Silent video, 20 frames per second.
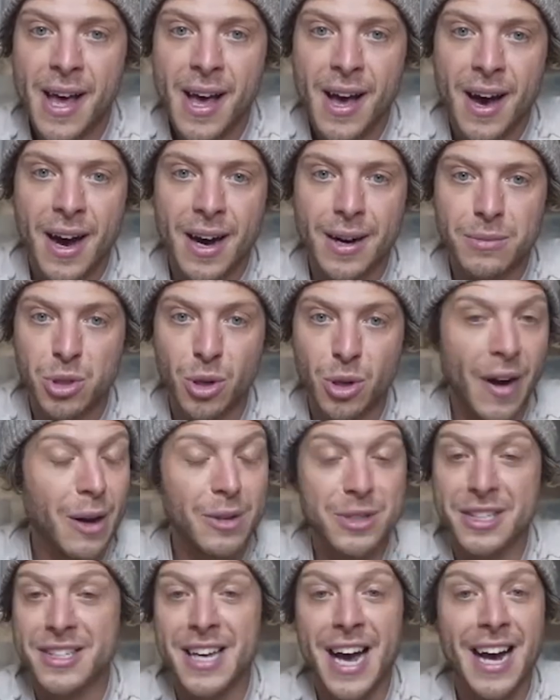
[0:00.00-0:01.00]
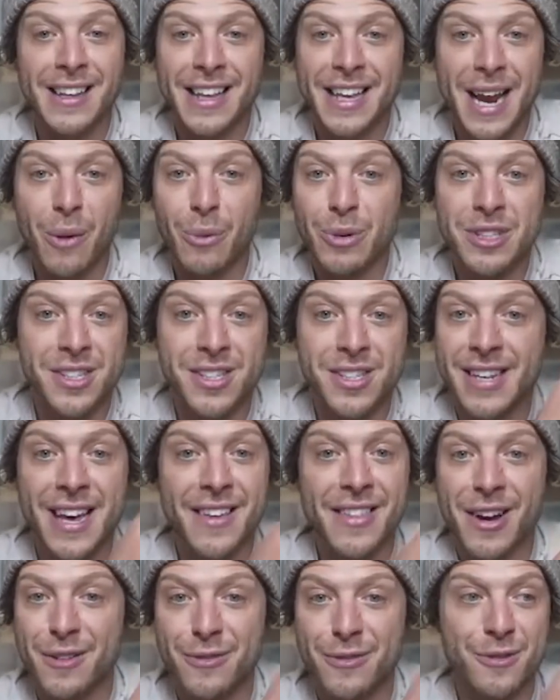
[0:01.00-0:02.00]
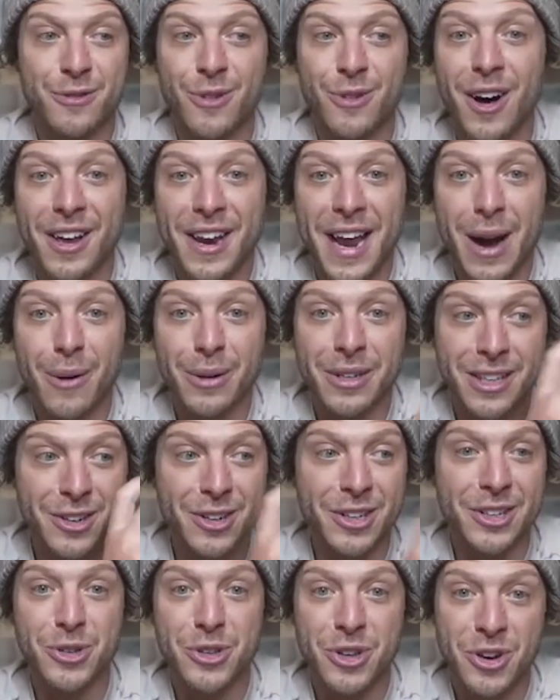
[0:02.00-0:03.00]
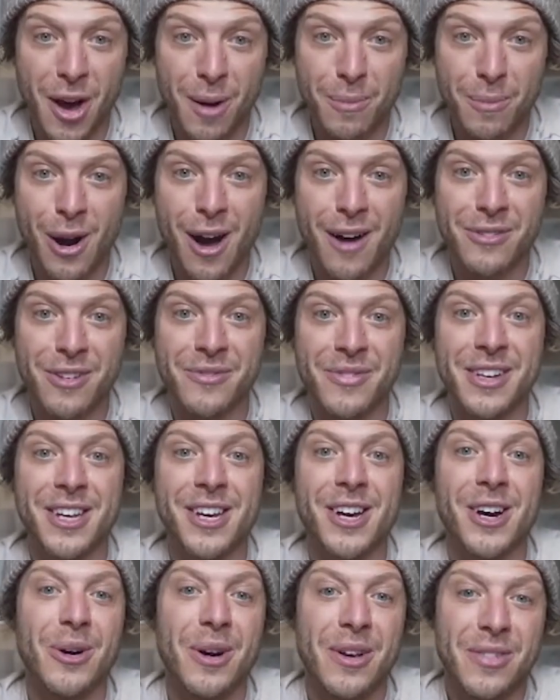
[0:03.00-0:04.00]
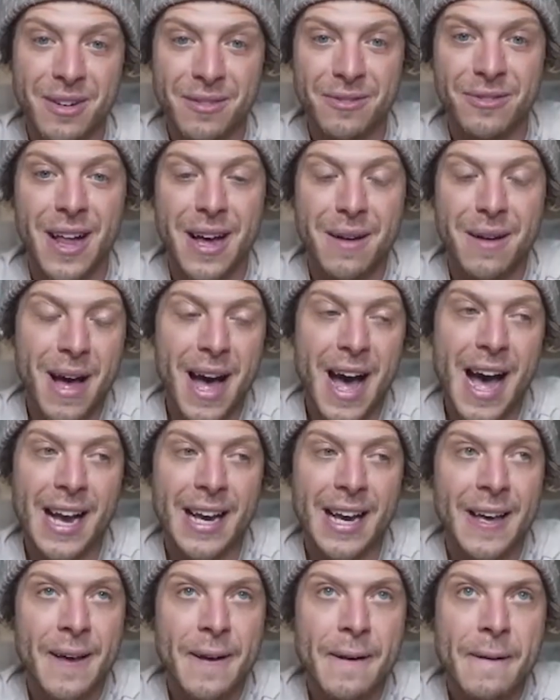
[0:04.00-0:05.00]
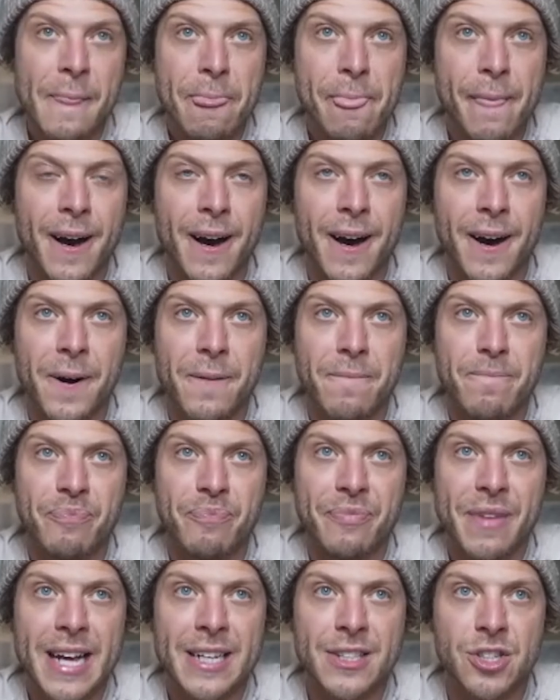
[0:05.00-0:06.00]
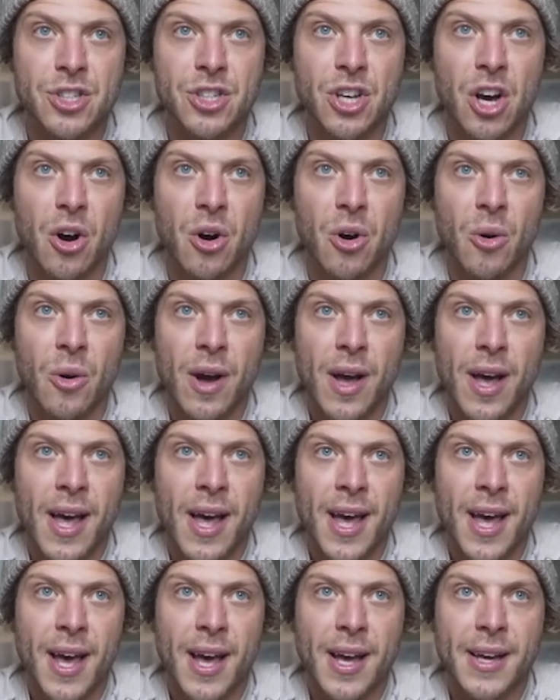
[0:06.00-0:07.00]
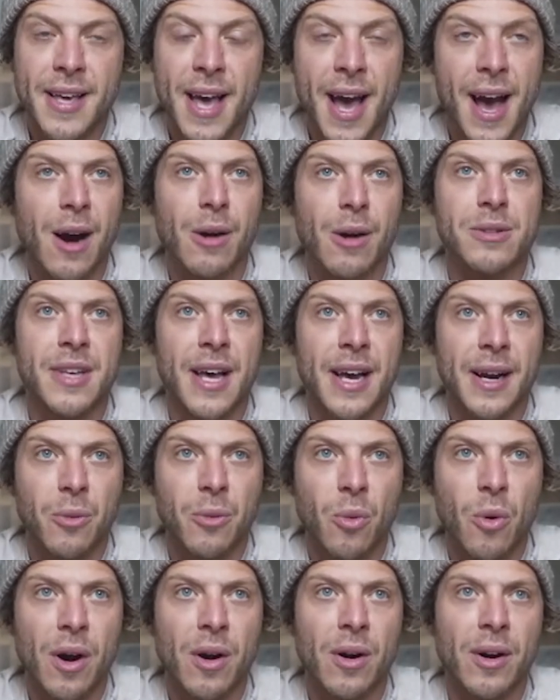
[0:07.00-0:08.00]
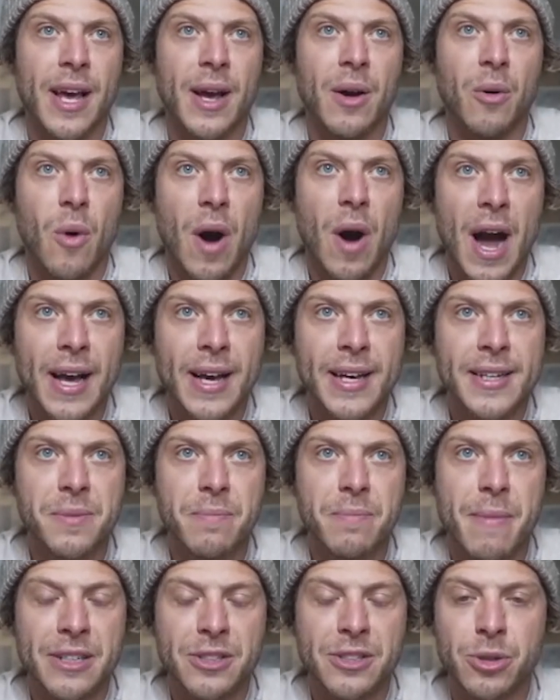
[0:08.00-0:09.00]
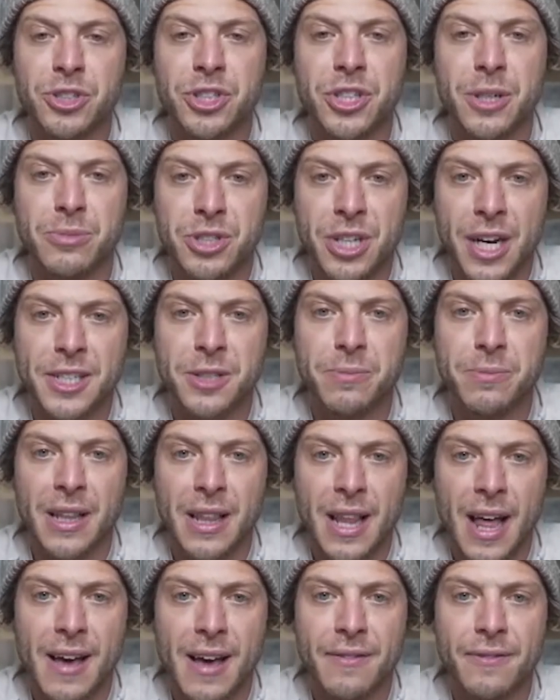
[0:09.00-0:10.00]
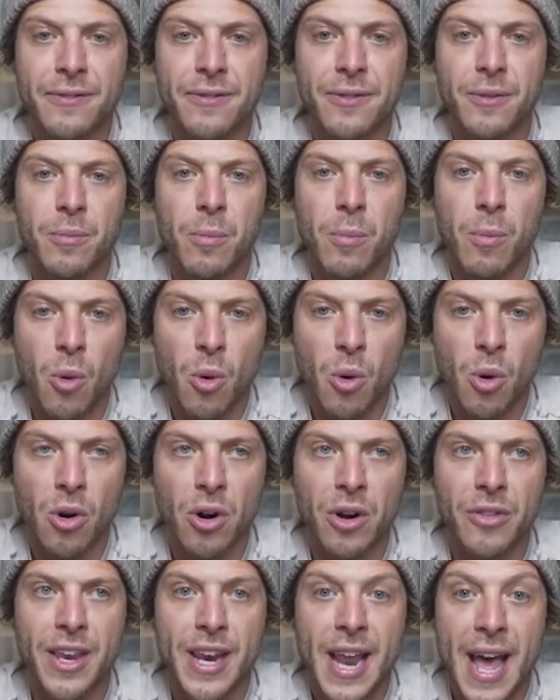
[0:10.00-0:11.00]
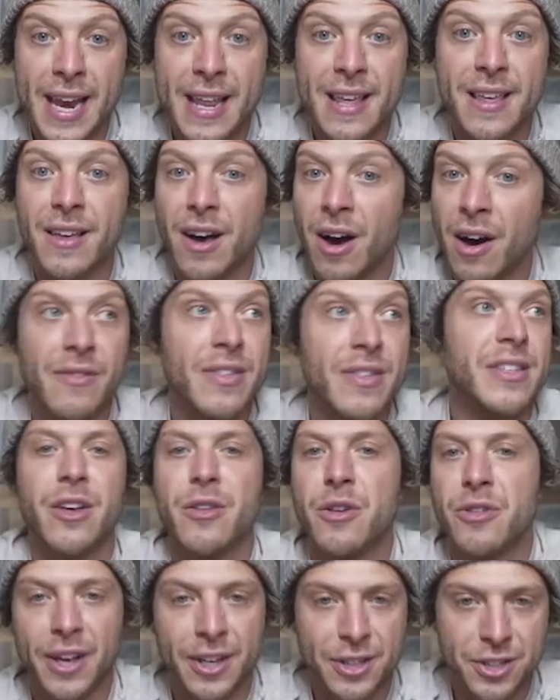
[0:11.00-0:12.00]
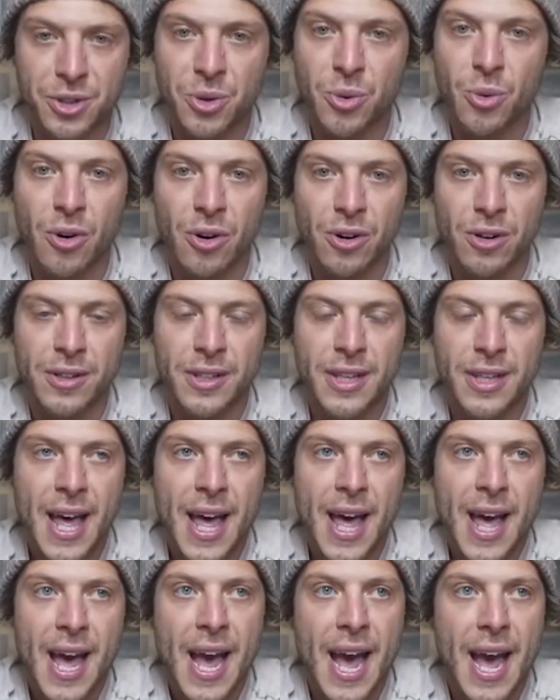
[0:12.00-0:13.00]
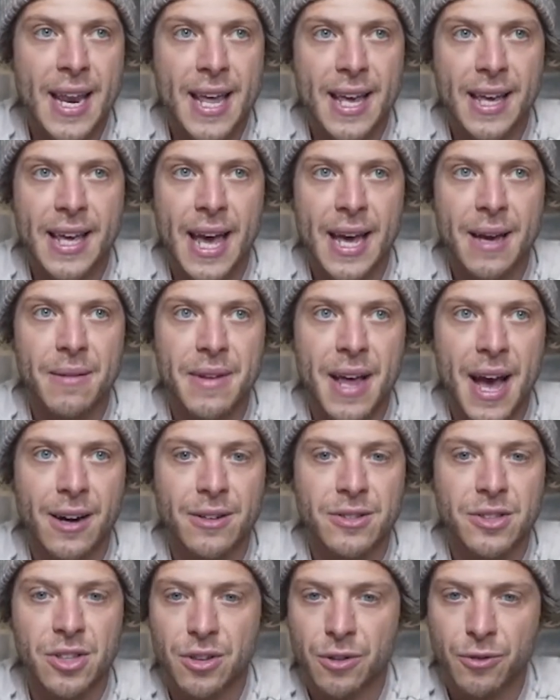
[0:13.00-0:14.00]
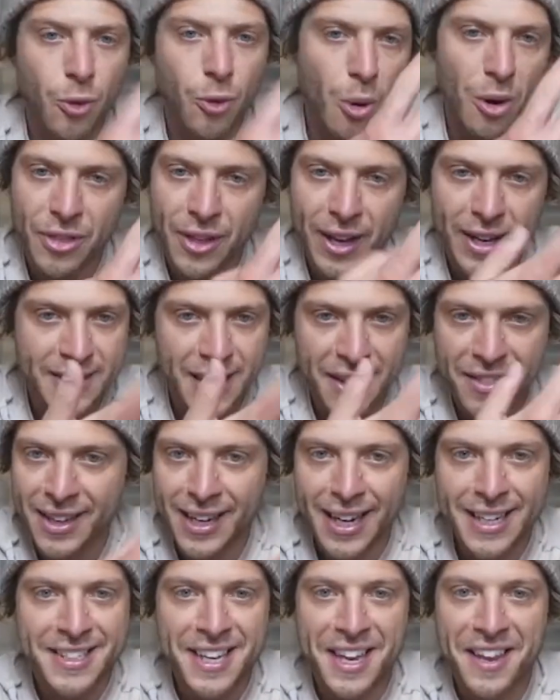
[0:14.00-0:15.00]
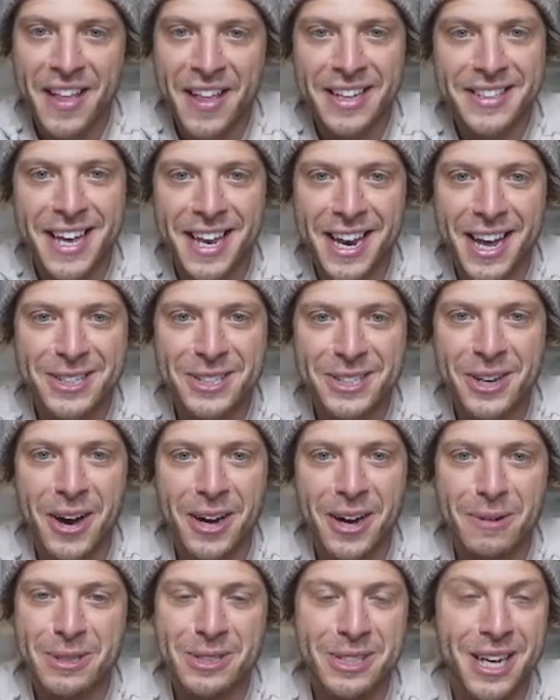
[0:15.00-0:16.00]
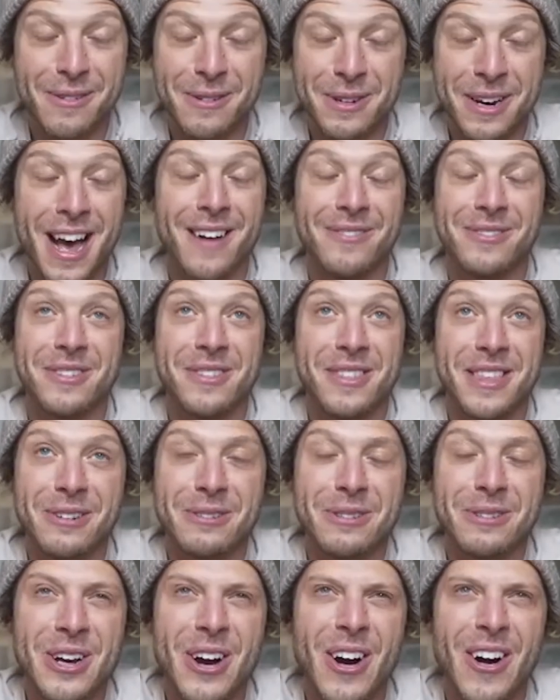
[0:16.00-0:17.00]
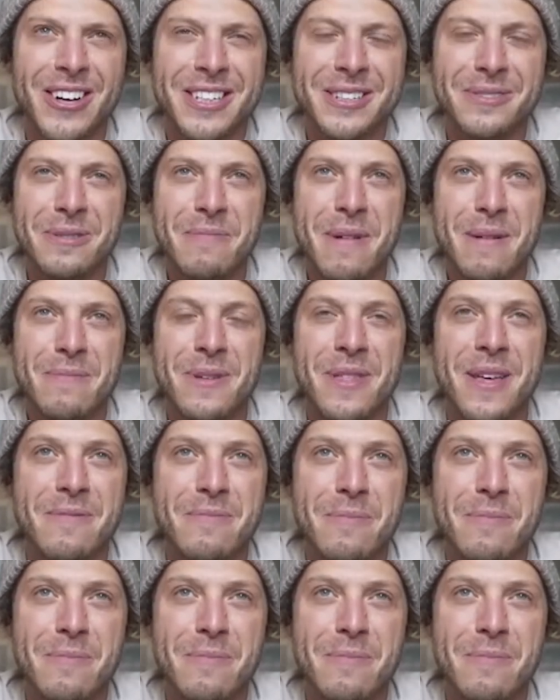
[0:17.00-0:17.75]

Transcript: Um, mm-hmm. So if I was in Thailand, I wouldn't stay there for fun. I would literally do the nonprofit video and then fly back. Um, and so yeah, I was like, what? Okay, why has mentorship changed my life more than any of these other things in the world? And it came down to the four things I think I said in that TEDx talk, which I would have to think really hard to remember them.